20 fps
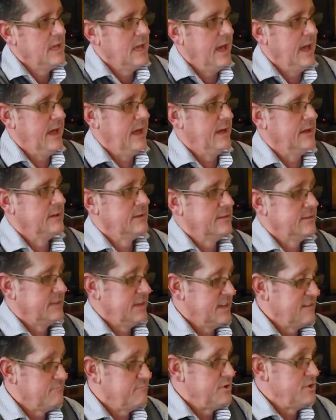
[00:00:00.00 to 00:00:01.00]
and
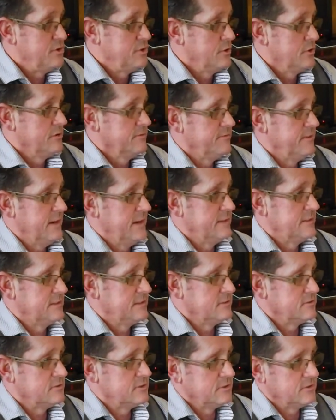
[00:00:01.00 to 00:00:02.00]
they have been notified that
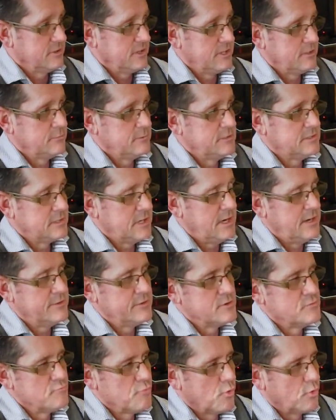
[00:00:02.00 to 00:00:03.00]
they're delinquent on
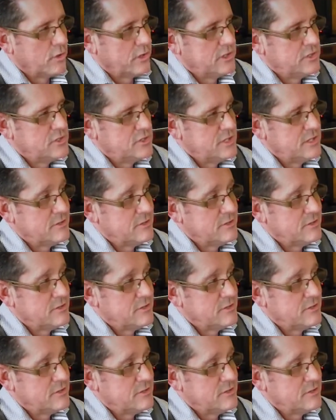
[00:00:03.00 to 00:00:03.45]
their mortgage,